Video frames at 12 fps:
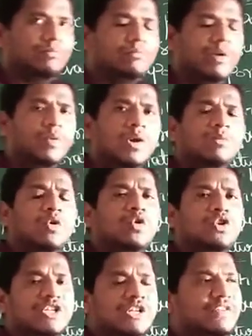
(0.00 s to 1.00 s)
my one more
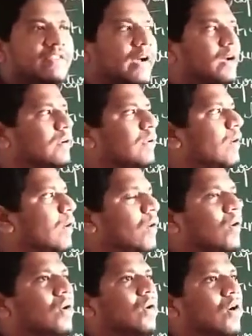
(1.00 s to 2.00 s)
question is that
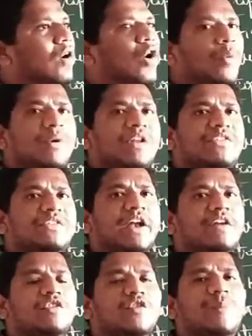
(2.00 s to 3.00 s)
how many
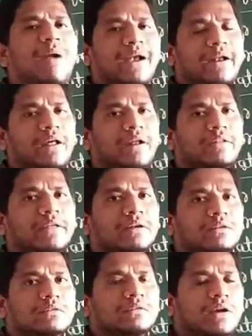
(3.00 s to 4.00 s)
states of matter are
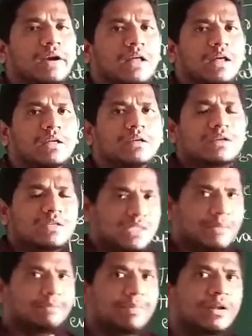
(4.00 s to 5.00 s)
there? Right?
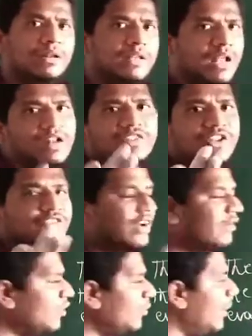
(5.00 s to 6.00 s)
Simple. There are 3
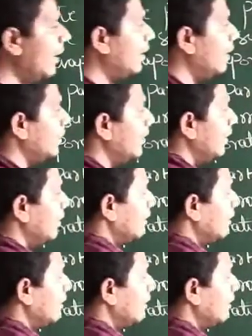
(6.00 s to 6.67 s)
states of matter are there,